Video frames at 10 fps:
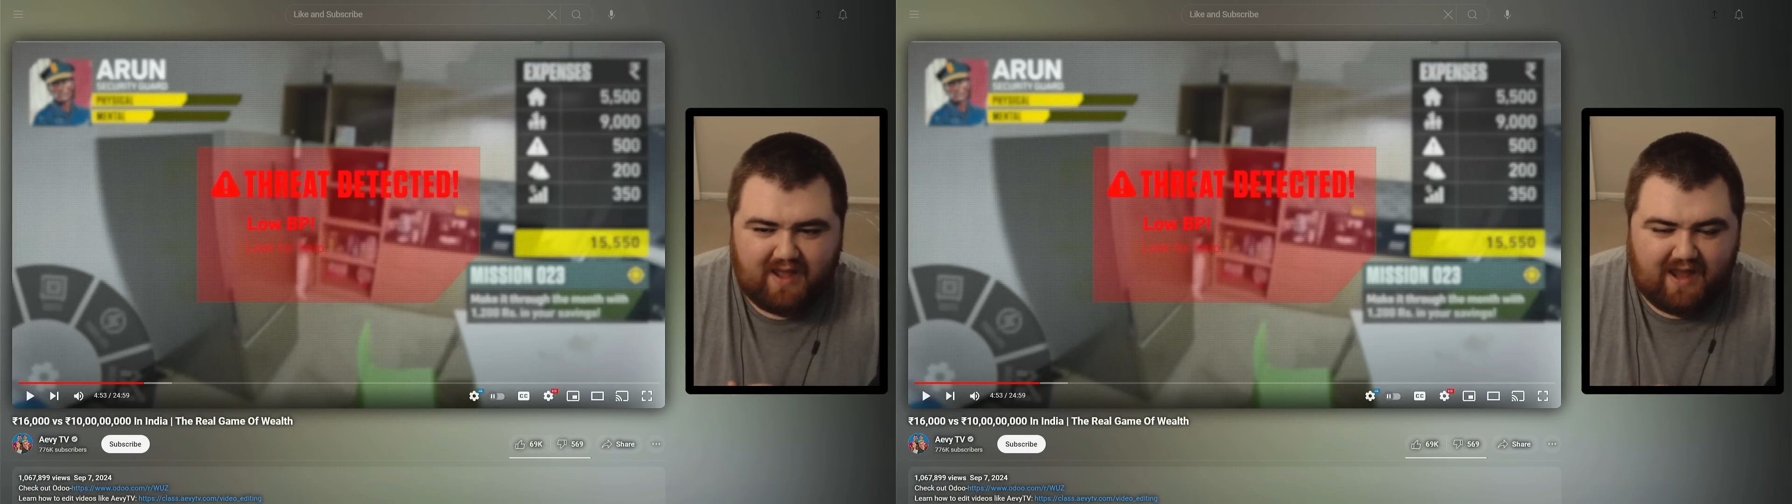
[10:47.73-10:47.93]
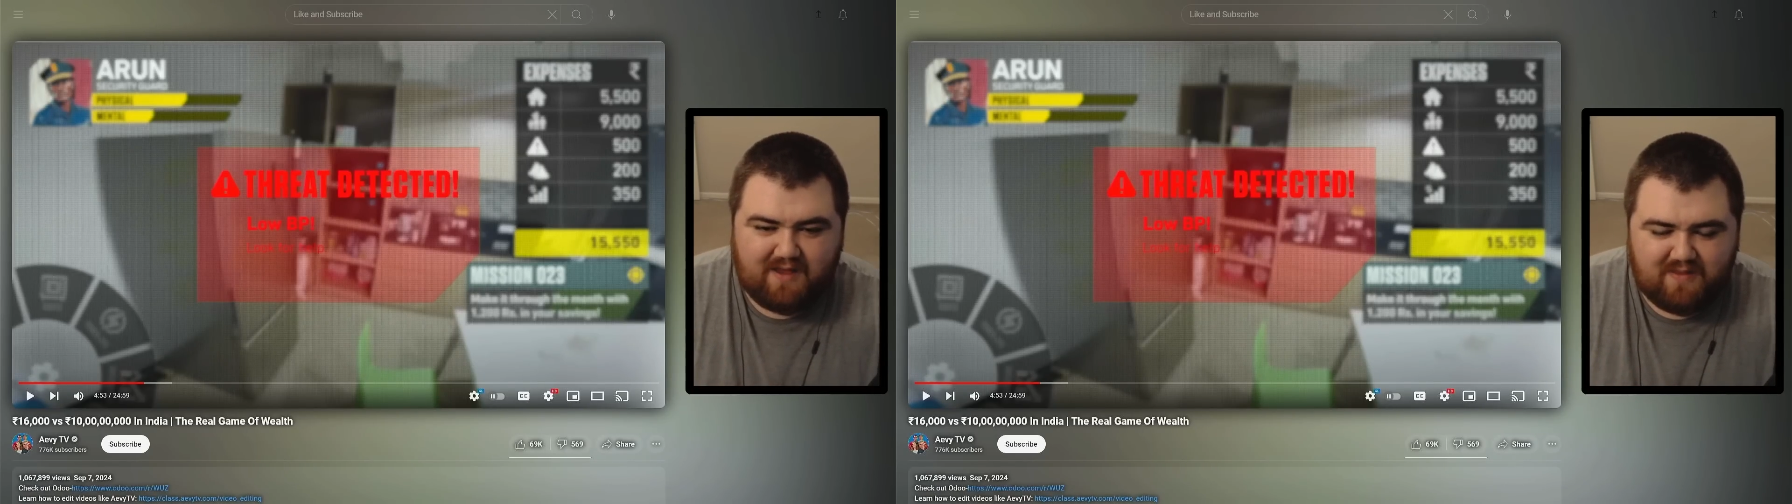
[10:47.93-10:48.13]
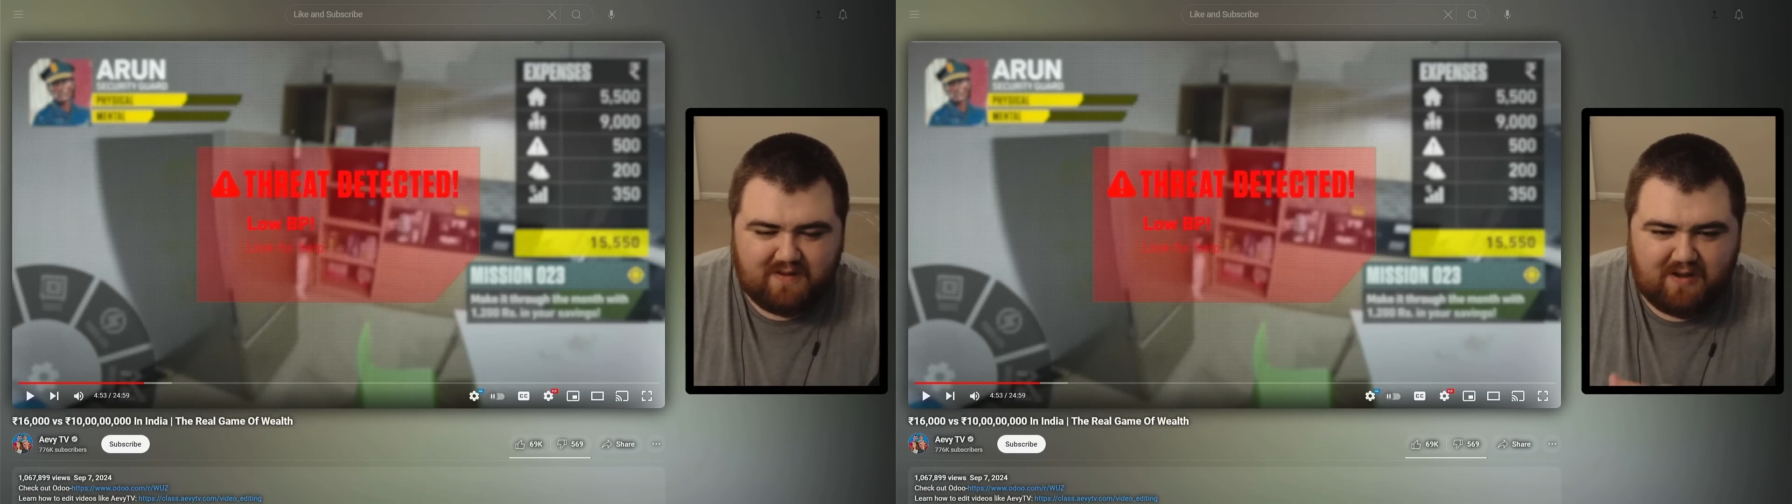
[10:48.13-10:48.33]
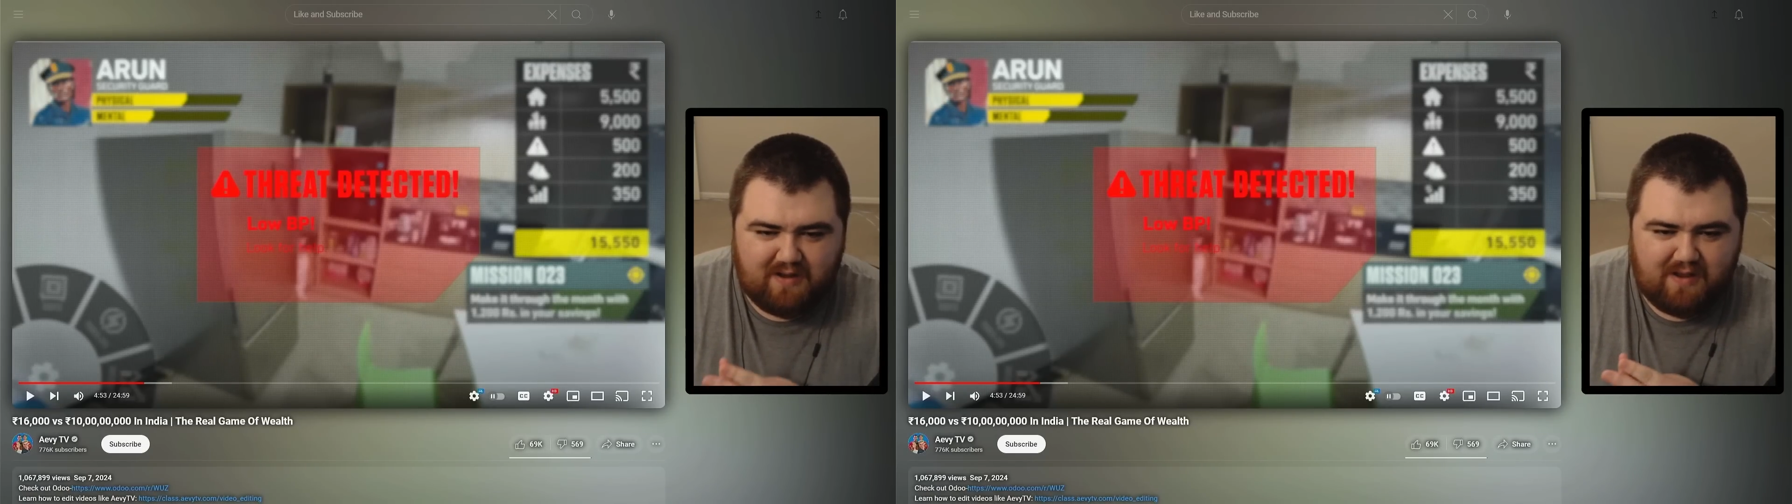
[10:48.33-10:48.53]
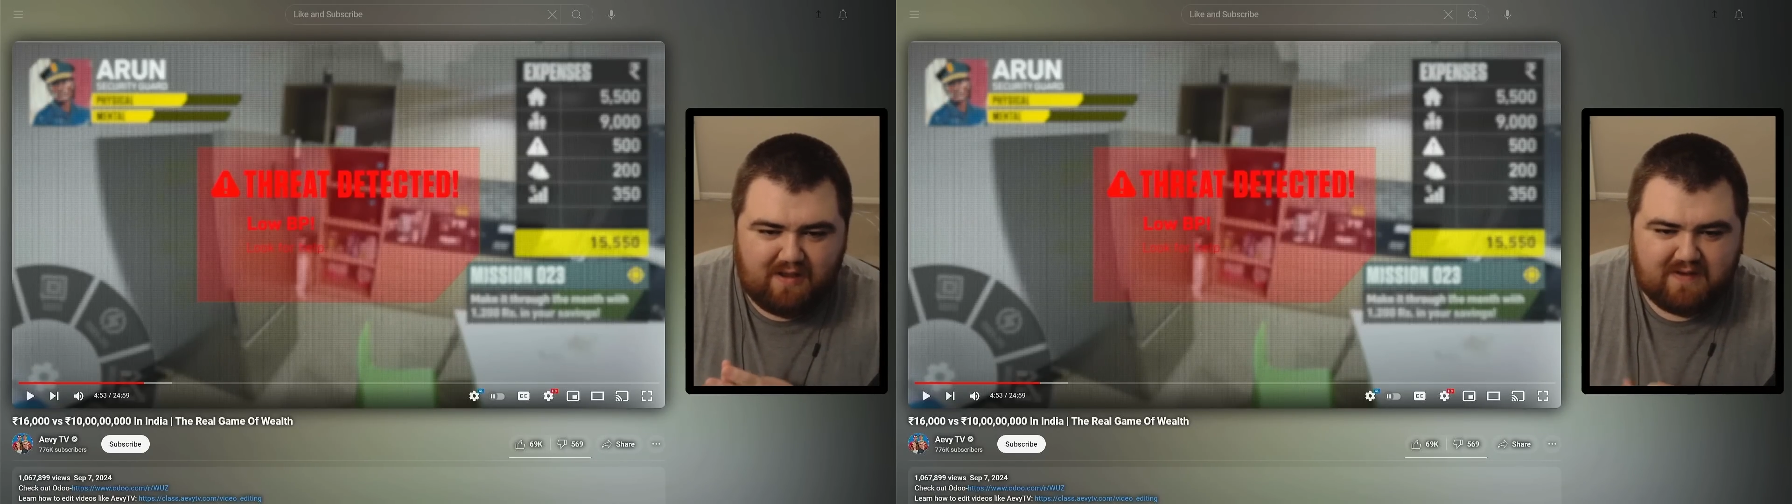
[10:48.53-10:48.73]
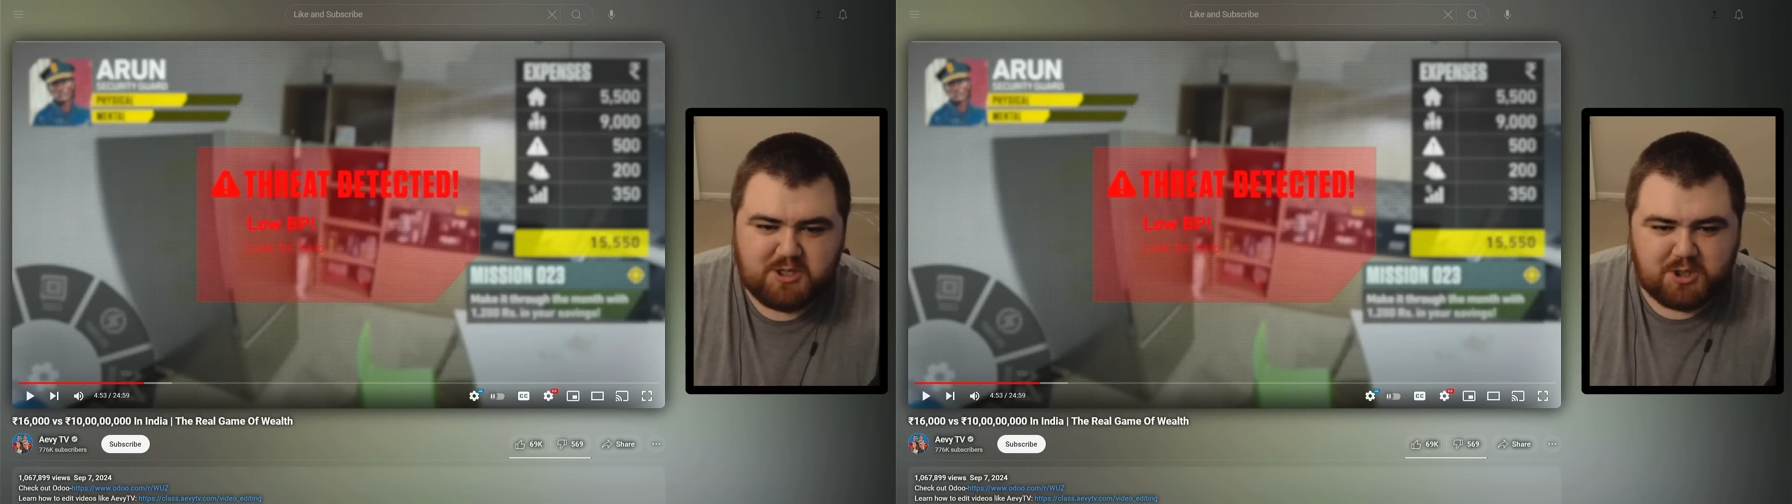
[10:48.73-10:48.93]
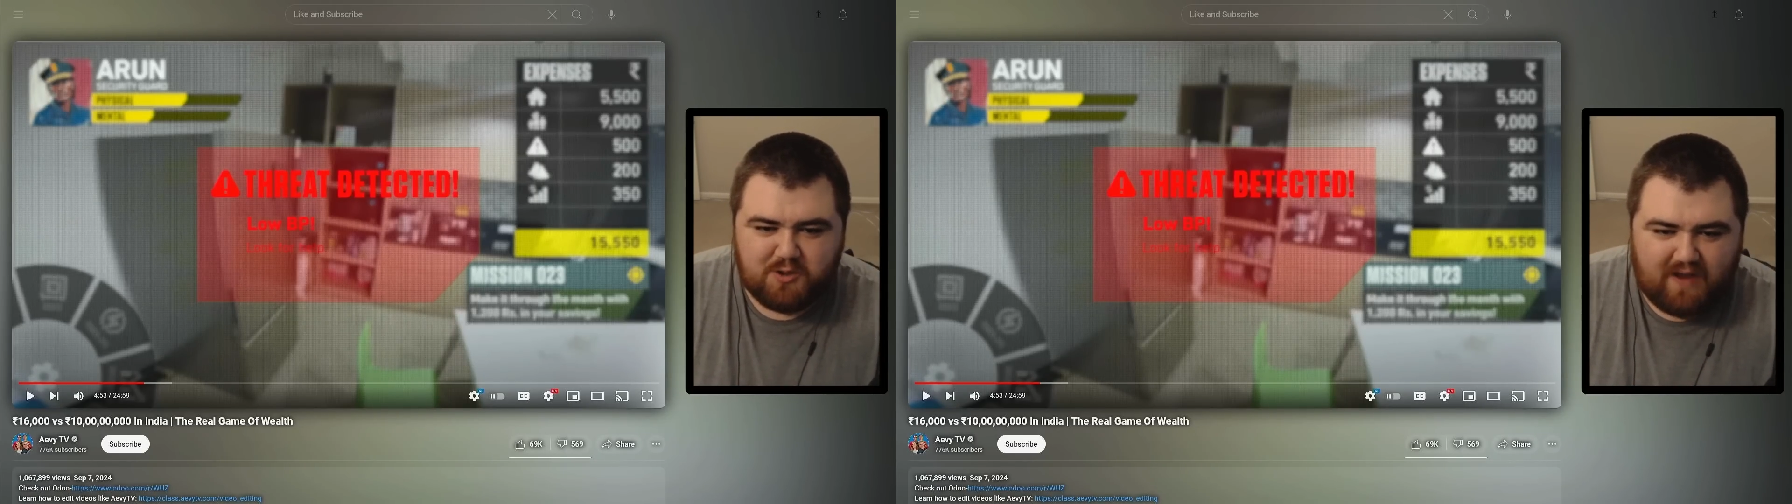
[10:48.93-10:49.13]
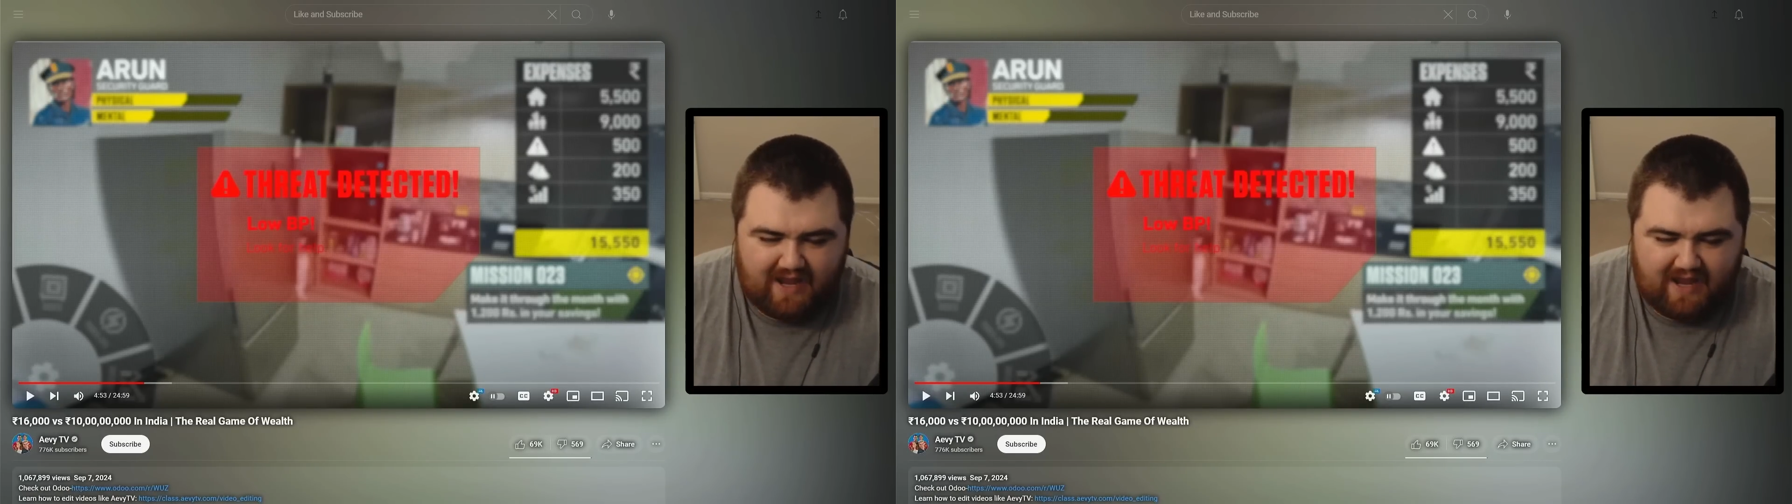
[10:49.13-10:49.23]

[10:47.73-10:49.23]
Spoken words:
additional